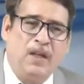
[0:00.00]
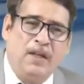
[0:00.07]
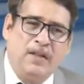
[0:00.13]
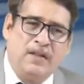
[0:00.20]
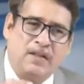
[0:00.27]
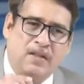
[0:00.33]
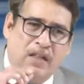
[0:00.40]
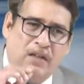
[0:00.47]

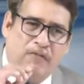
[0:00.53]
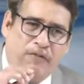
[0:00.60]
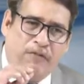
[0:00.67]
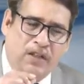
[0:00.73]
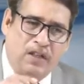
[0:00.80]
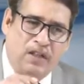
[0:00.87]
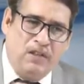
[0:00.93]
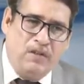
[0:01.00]
See
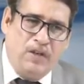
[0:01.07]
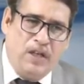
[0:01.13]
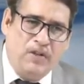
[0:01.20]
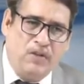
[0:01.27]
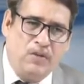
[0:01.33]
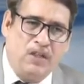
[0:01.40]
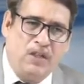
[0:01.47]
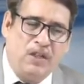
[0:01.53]
whether you want
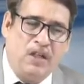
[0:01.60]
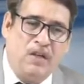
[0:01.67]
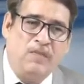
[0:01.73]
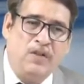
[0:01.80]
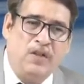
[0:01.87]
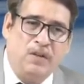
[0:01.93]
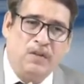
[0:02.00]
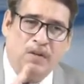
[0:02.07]
to
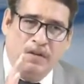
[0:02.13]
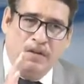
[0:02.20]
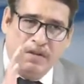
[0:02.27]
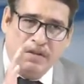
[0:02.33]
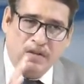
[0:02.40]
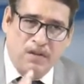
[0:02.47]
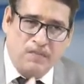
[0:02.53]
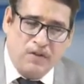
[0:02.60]
attempt
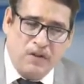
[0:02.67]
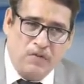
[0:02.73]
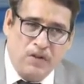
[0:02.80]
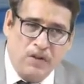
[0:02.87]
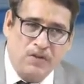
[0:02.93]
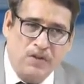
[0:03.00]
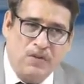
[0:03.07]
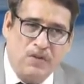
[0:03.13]
descriptive
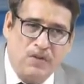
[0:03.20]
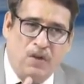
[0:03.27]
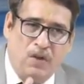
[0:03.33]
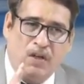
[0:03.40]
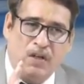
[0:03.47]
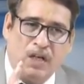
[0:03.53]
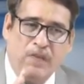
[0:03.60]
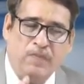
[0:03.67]
question
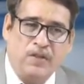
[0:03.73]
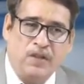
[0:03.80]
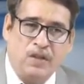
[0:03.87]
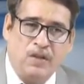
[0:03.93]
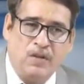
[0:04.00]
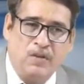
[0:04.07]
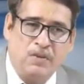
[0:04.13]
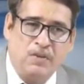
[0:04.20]
or
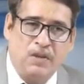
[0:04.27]
MCQs.